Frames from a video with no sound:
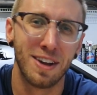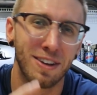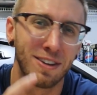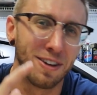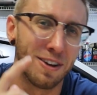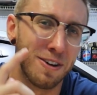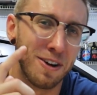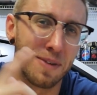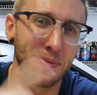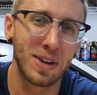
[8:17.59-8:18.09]

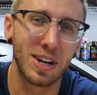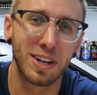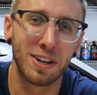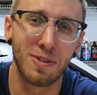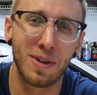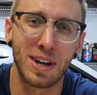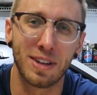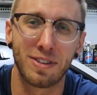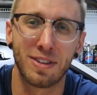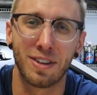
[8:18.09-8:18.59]
So I'm going to
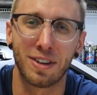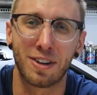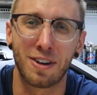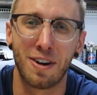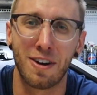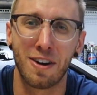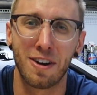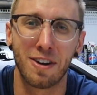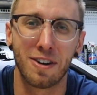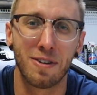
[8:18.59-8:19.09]
go out to the
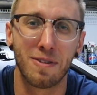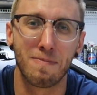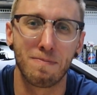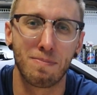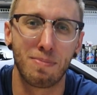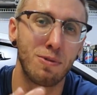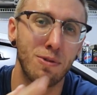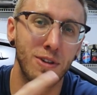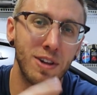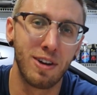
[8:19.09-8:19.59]
car,
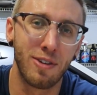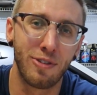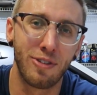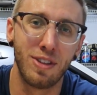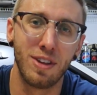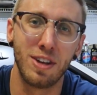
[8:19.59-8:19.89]
pull off